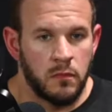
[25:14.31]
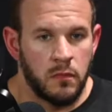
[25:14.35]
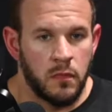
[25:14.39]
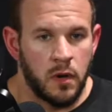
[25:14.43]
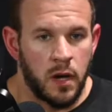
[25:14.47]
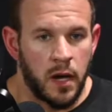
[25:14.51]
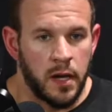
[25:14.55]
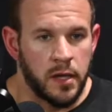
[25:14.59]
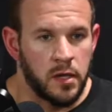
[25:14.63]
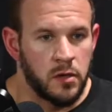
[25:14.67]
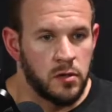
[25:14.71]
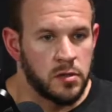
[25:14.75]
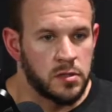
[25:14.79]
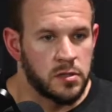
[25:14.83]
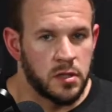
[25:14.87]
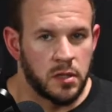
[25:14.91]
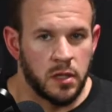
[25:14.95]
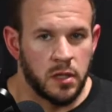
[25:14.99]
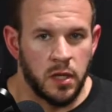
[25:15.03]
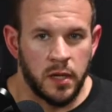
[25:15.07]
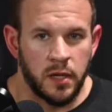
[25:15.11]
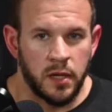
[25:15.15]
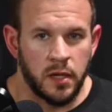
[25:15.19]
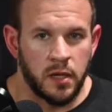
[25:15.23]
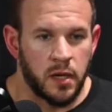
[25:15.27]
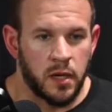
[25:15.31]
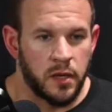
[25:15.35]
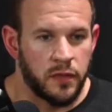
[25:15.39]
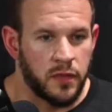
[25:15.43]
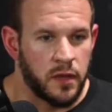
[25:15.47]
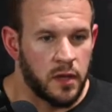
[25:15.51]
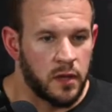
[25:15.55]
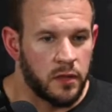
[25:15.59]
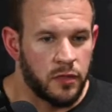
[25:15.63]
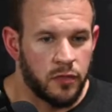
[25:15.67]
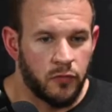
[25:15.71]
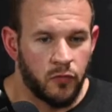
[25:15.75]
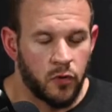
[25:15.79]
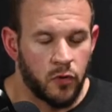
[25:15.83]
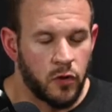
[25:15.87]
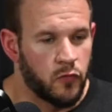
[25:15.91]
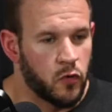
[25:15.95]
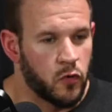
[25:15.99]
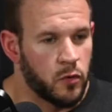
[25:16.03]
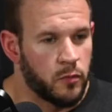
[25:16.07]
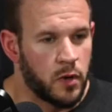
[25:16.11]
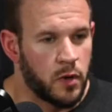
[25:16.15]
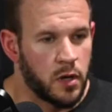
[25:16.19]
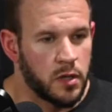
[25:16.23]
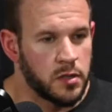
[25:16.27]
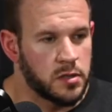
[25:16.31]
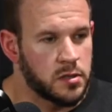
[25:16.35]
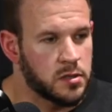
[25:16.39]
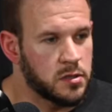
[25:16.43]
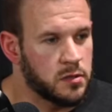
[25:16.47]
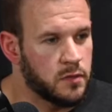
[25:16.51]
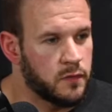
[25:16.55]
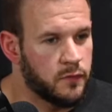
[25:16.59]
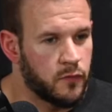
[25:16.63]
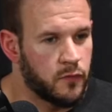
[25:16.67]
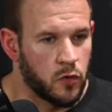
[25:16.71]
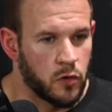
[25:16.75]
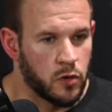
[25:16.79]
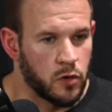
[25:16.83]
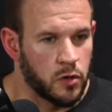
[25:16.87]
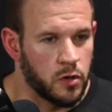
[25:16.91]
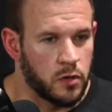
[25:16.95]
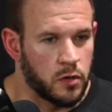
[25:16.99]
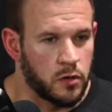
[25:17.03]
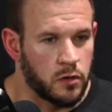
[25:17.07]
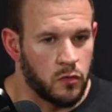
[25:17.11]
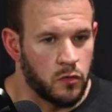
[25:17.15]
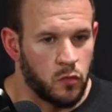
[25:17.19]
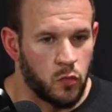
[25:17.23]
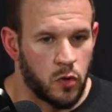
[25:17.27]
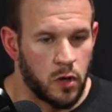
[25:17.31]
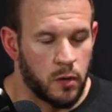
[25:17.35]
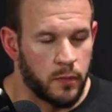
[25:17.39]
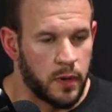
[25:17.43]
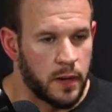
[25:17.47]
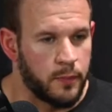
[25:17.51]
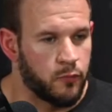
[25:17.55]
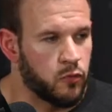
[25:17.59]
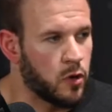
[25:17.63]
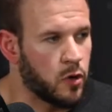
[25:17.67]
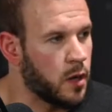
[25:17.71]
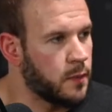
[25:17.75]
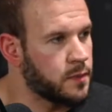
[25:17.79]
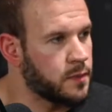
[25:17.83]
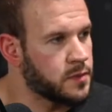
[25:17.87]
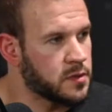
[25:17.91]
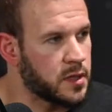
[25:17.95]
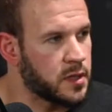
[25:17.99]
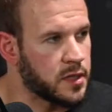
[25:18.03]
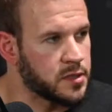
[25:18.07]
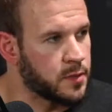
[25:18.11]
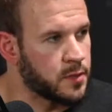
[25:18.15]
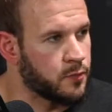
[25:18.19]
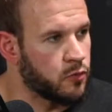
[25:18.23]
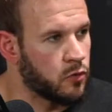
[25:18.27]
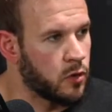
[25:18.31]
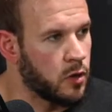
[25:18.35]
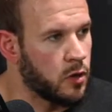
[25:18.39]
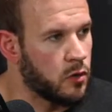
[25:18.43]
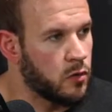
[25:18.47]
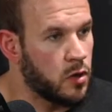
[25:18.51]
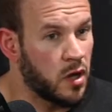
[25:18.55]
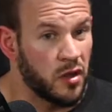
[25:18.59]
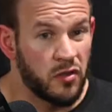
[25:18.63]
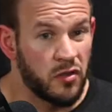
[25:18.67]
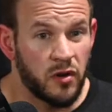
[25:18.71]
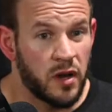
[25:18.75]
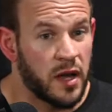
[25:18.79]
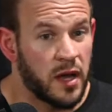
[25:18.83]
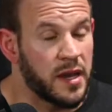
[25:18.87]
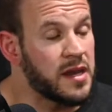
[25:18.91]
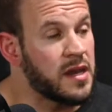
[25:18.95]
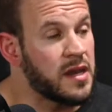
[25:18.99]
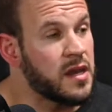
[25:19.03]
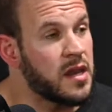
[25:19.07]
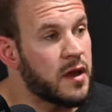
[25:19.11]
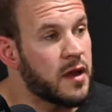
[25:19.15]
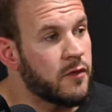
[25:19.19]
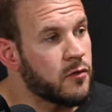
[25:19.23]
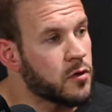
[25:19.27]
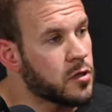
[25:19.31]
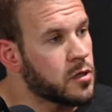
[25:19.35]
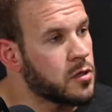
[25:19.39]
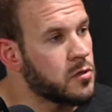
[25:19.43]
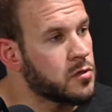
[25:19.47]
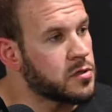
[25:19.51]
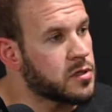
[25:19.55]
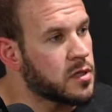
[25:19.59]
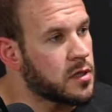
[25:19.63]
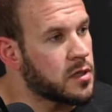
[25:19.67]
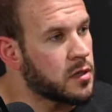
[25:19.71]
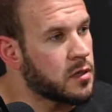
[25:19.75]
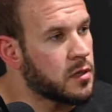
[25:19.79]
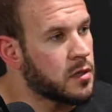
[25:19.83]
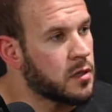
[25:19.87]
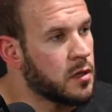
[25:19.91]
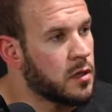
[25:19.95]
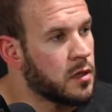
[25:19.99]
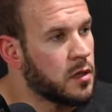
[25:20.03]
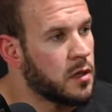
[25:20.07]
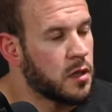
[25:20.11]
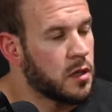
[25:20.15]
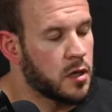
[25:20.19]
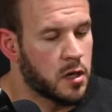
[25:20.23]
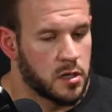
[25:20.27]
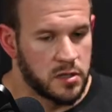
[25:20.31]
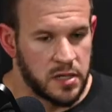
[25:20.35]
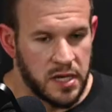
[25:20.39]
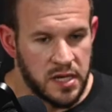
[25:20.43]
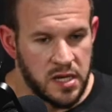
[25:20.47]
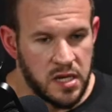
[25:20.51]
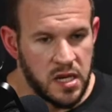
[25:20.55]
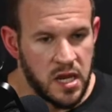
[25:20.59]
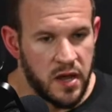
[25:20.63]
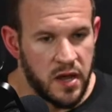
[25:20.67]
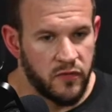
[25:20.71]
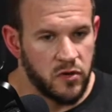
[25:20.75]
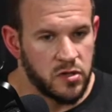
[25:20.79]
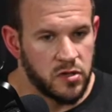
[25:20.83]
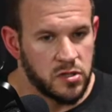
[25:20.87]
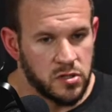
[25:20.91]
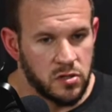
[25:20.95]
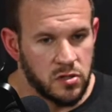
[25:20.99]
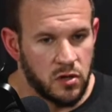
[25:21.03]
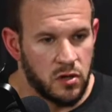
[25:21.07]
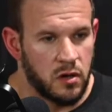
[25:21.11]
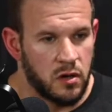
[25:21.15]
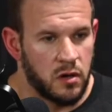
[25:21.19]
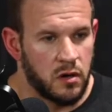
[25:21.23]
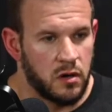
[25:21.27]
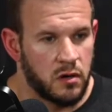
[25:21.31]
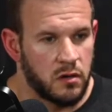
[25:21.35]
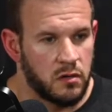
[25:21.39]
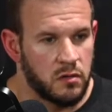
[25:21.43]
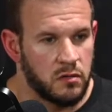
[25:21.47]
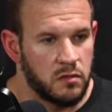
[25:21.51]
I used it like I think 3 or 4 months for one of my preps as a pro. I never used it because I never saw